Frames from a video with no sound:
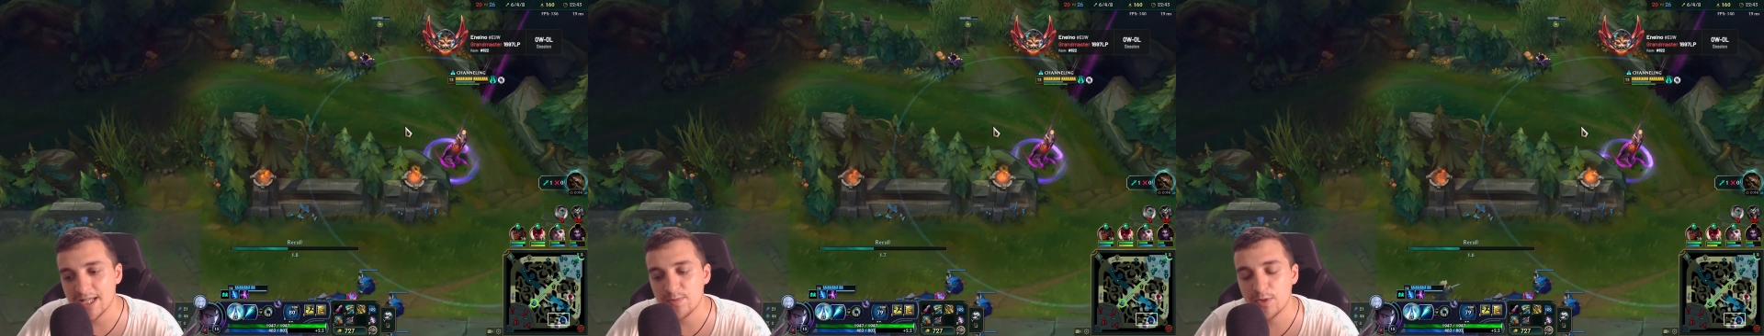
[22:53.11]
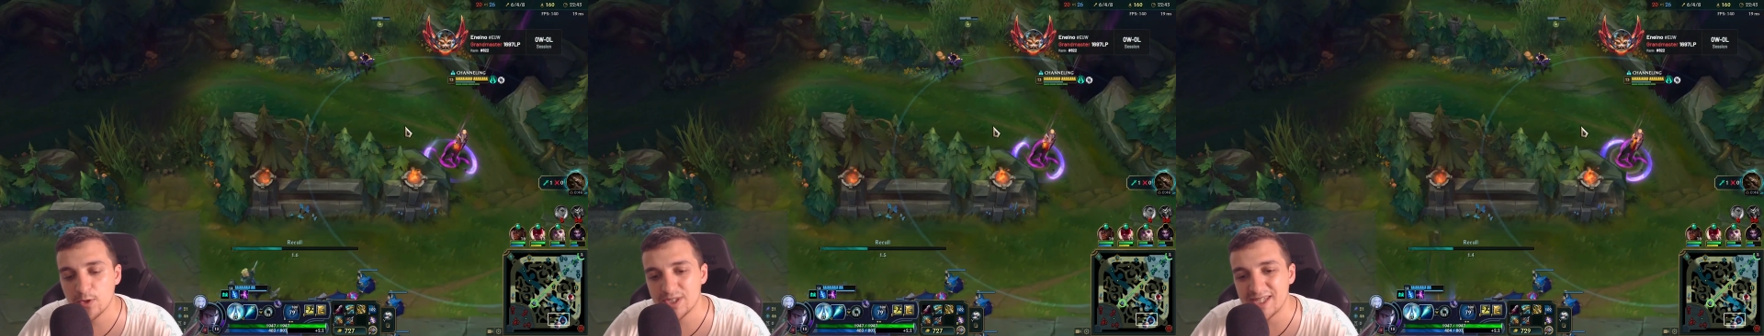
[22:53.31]

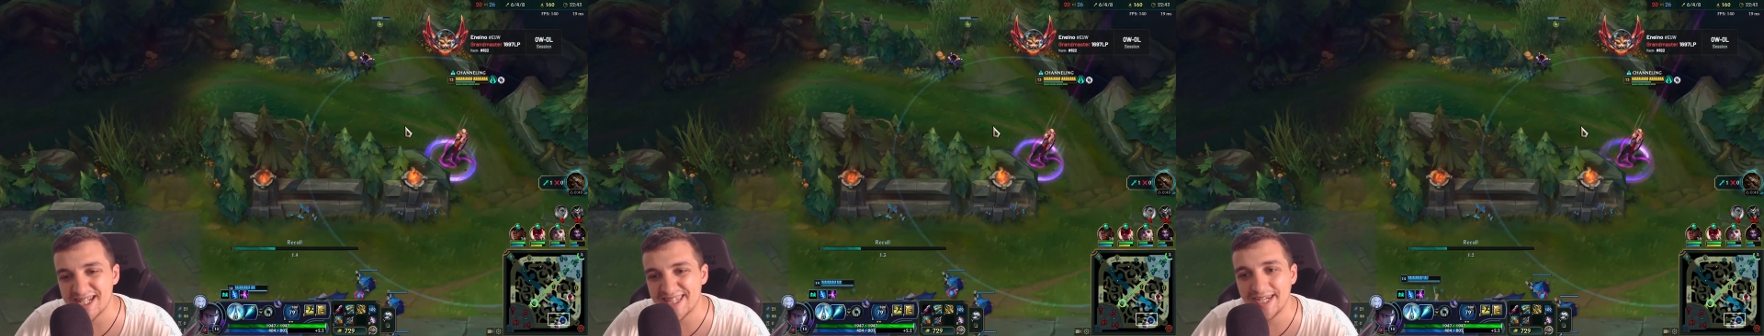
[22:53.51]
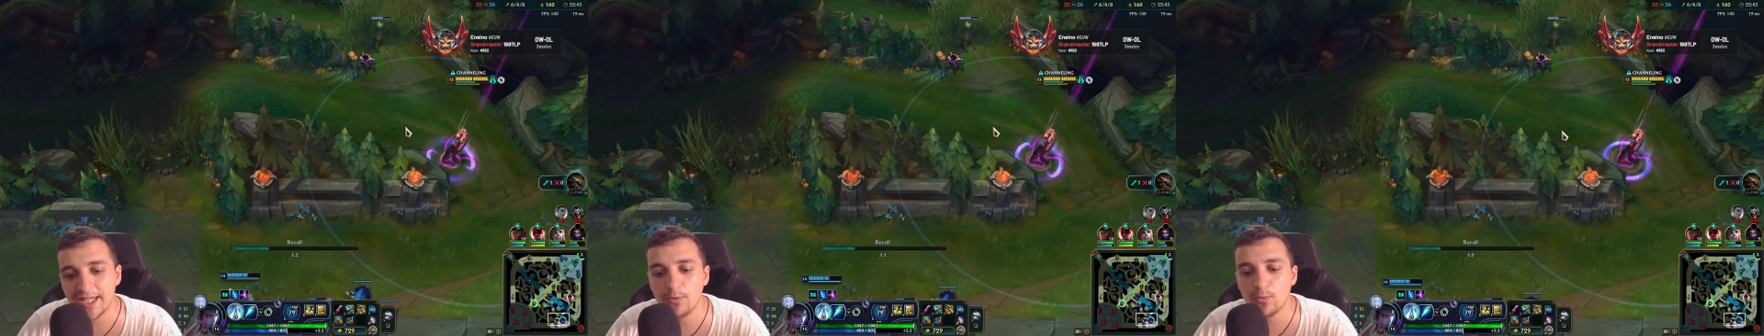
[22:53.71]
Because there's
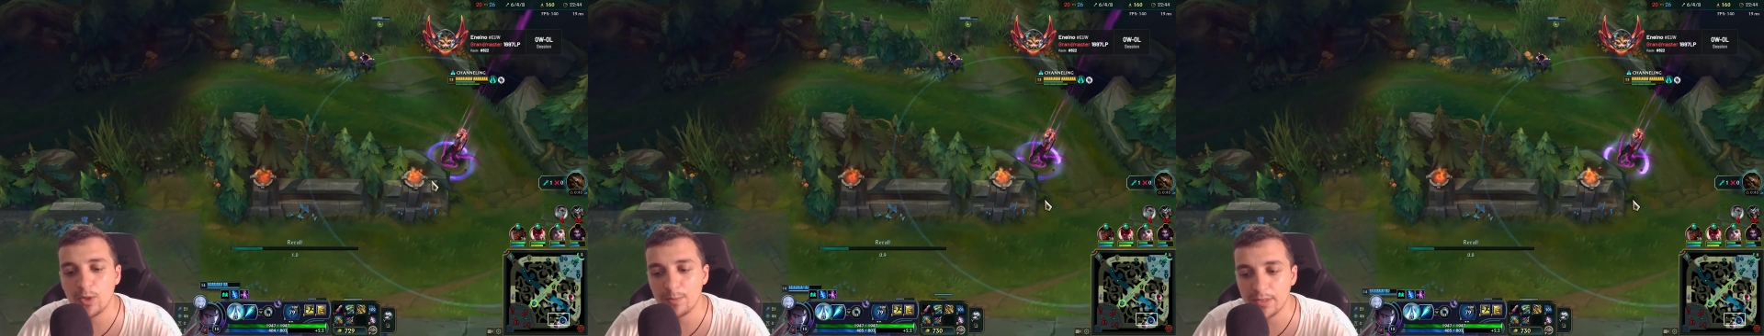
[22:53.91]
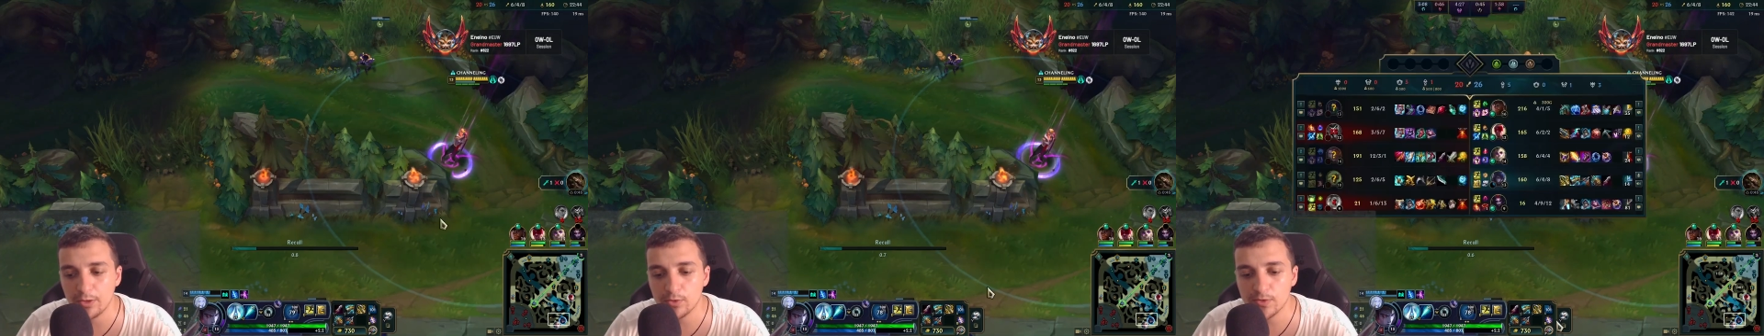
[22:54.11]
Drake in 1
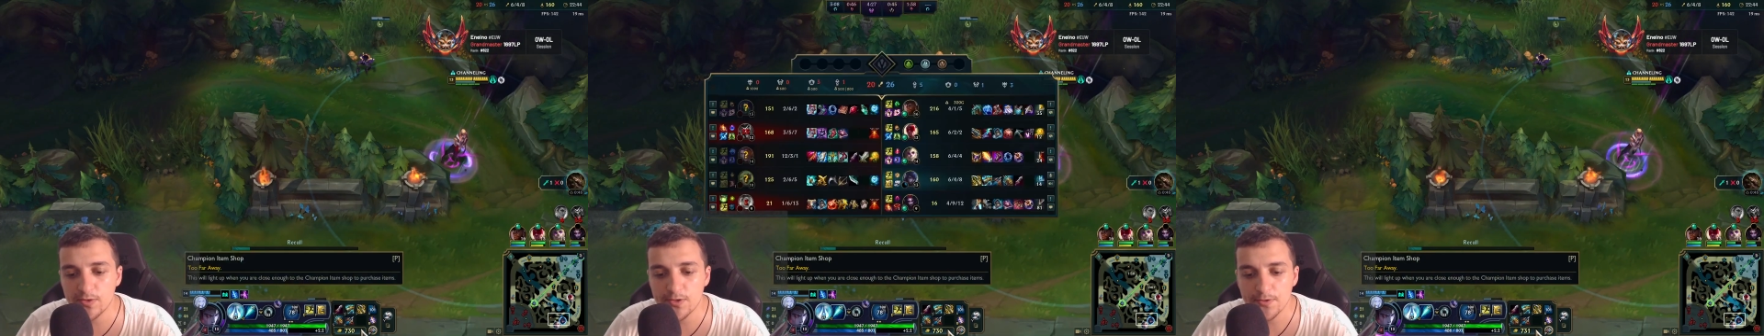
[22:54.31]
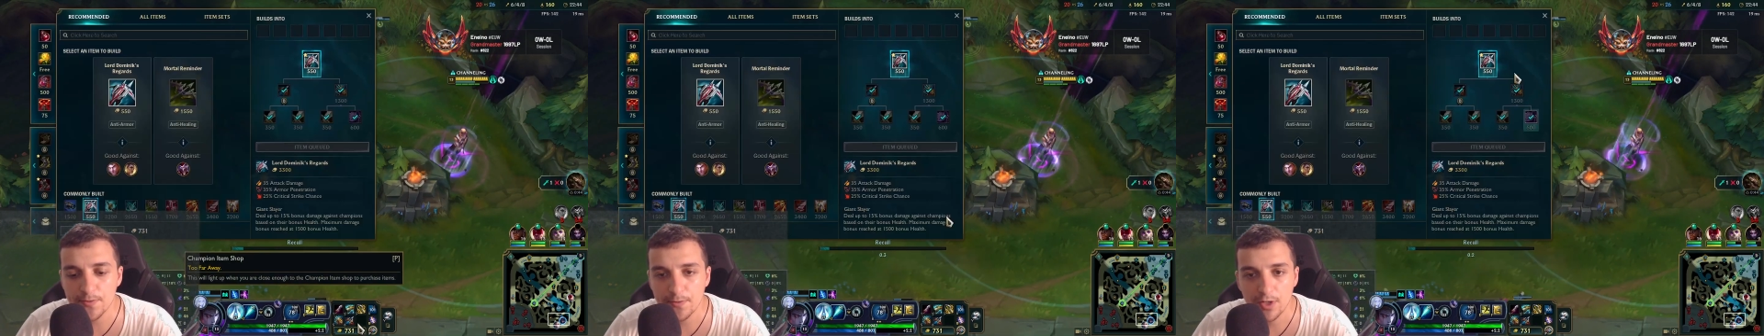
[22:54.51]

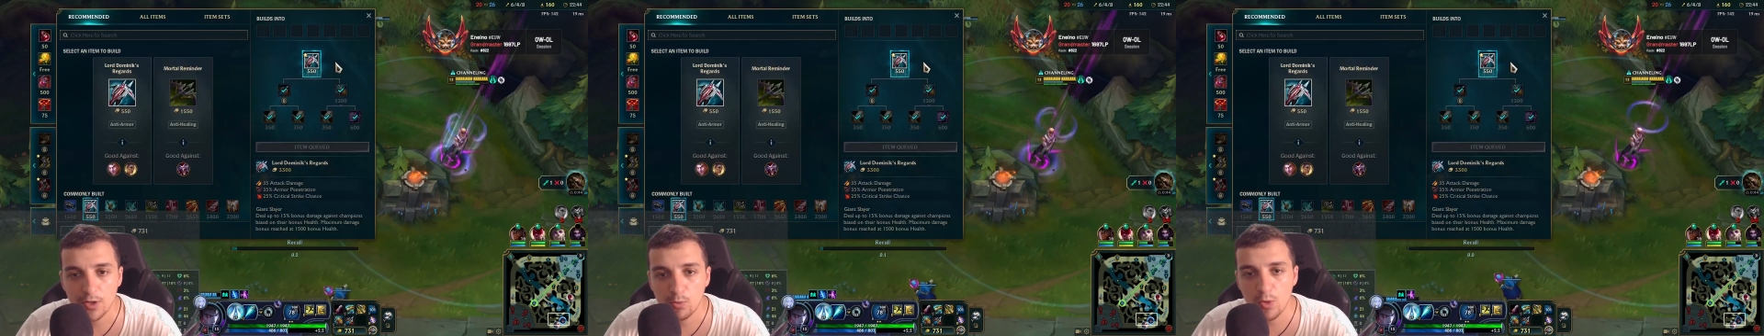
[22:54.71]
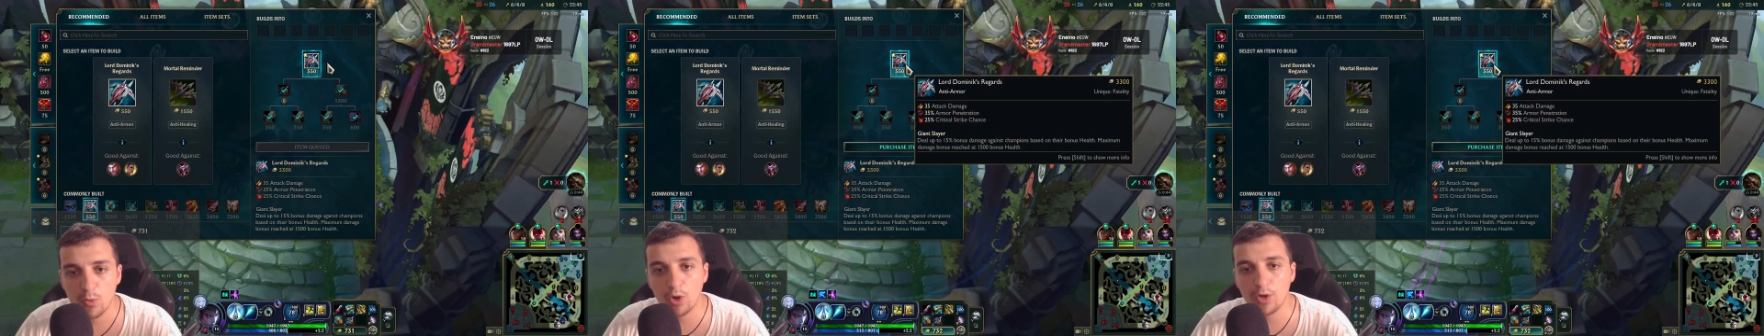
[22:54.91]
minute.
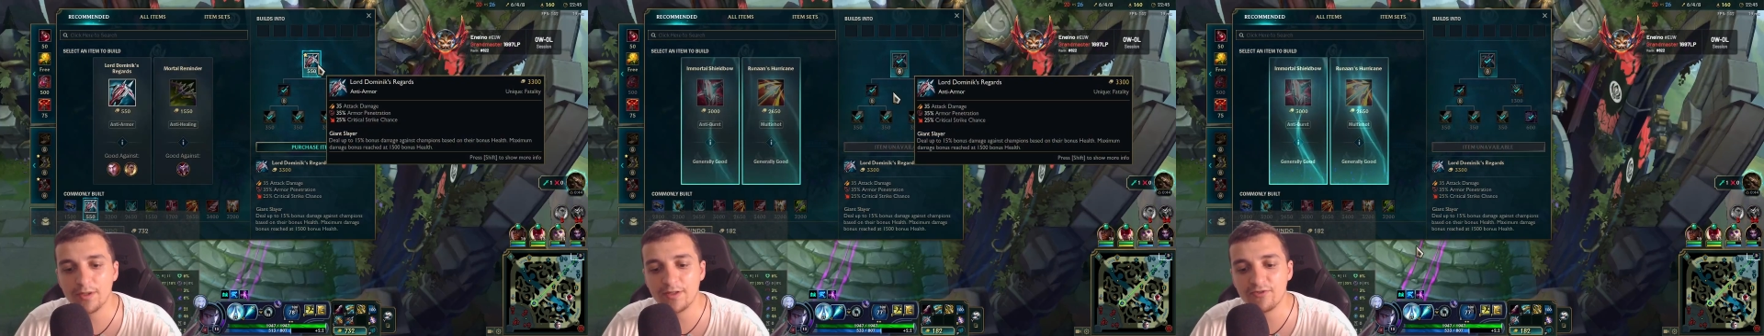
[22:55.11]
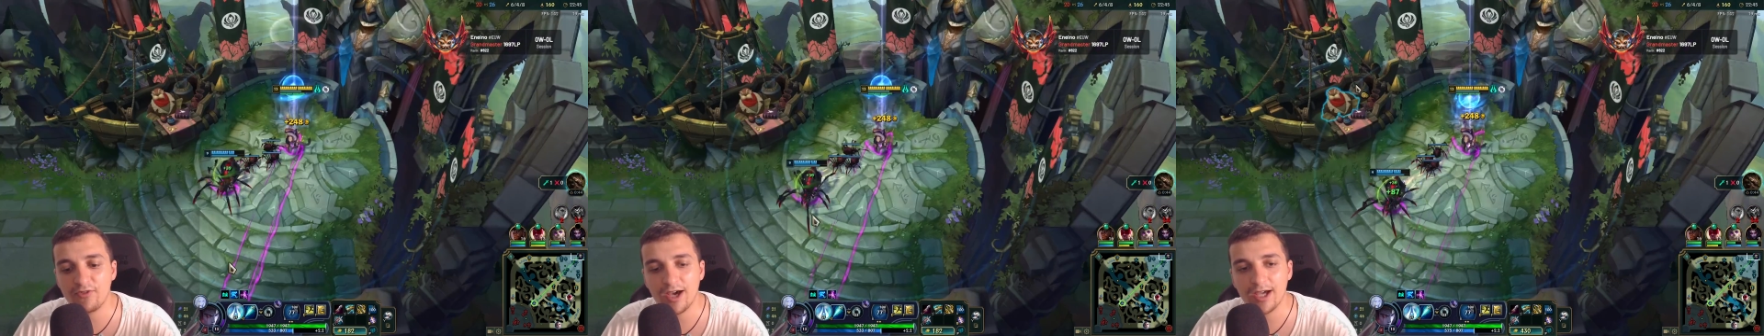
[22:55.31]
We won the
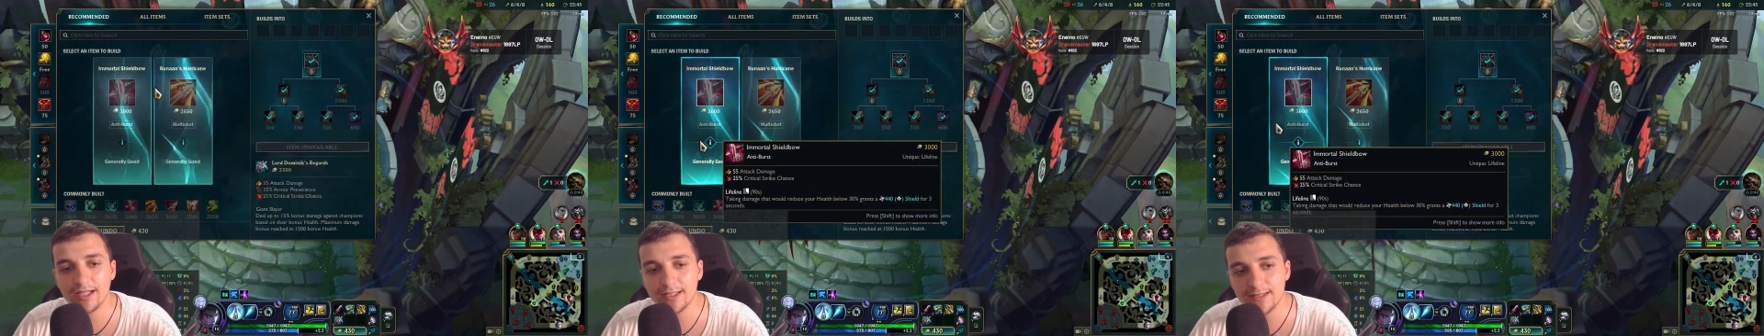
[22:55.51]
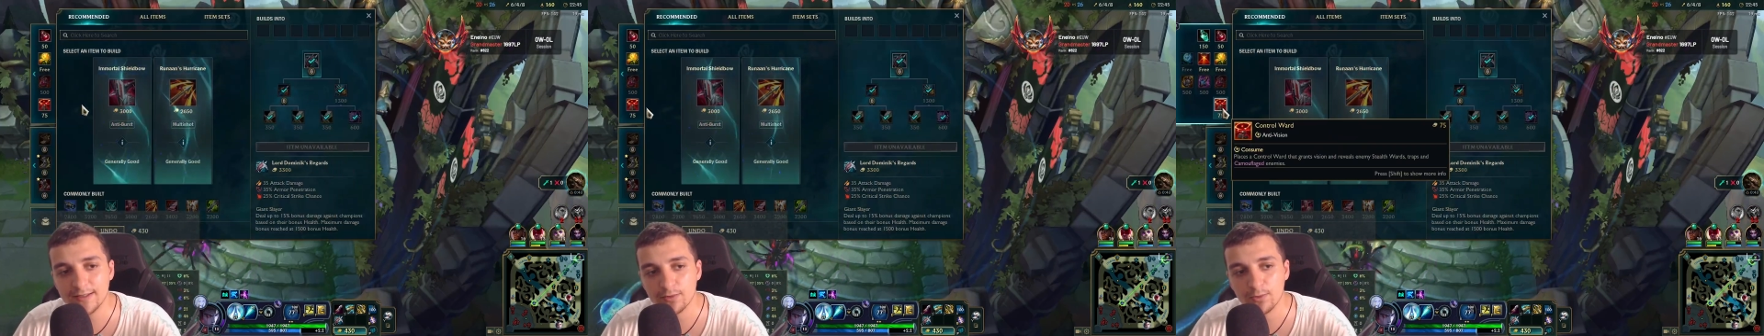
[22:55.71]
fight.
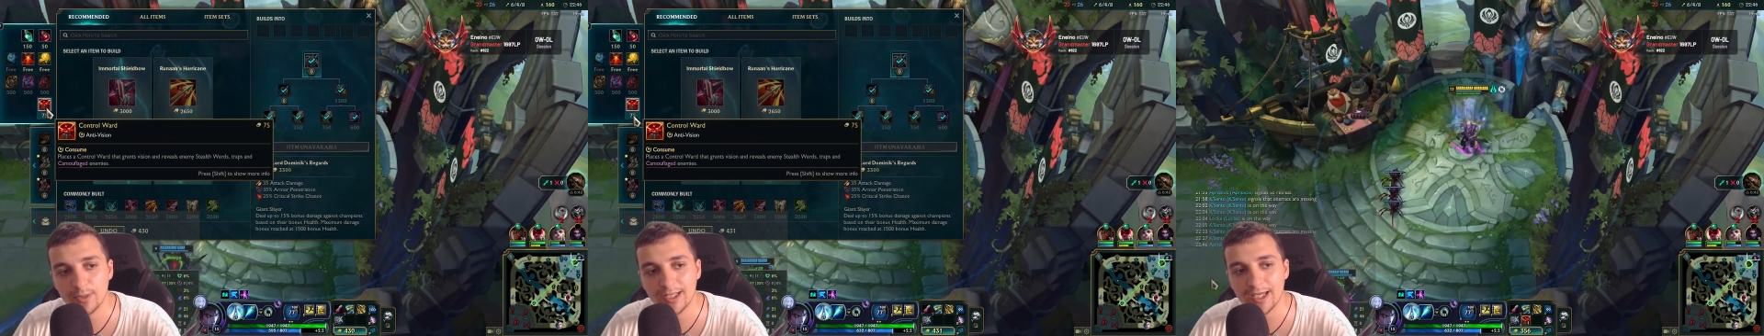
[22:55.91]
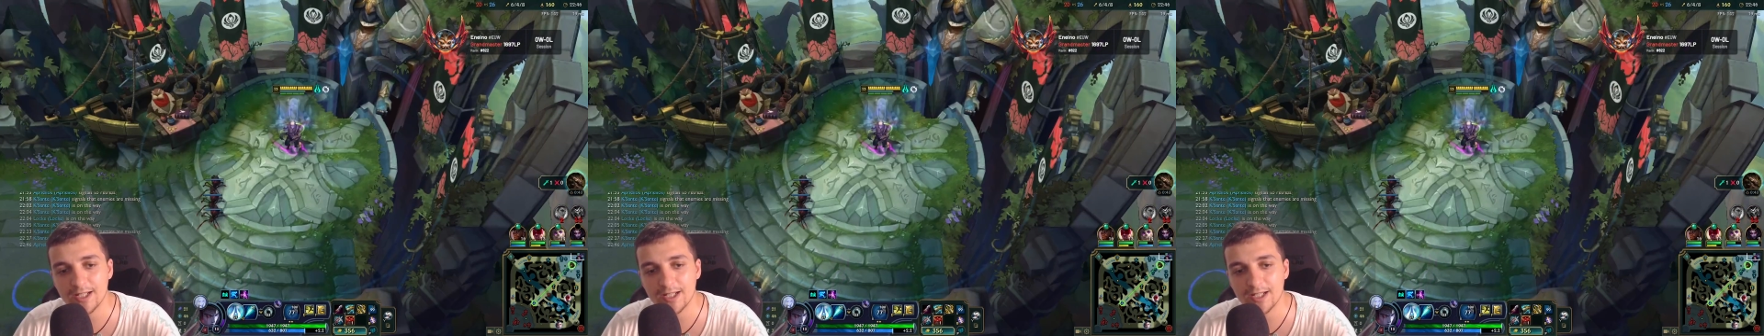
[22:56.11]
We can